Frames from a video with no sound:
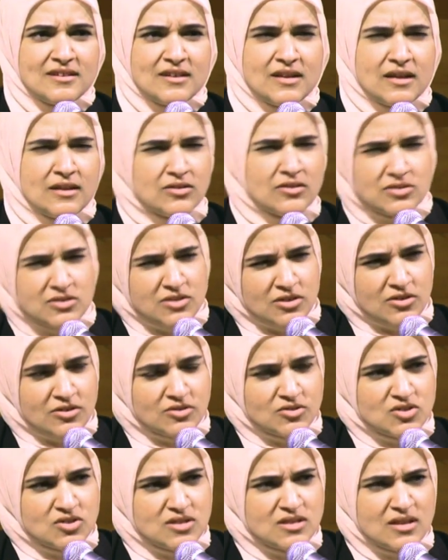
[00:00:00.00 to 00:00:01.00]
And I looked at her
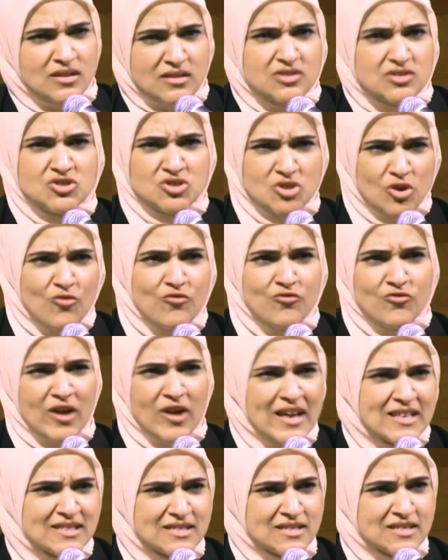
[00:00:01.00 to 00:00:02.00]
and she said, the show
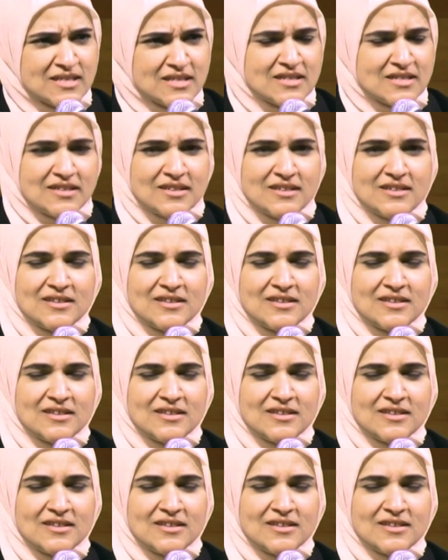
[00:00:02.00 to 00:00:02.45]
Friends.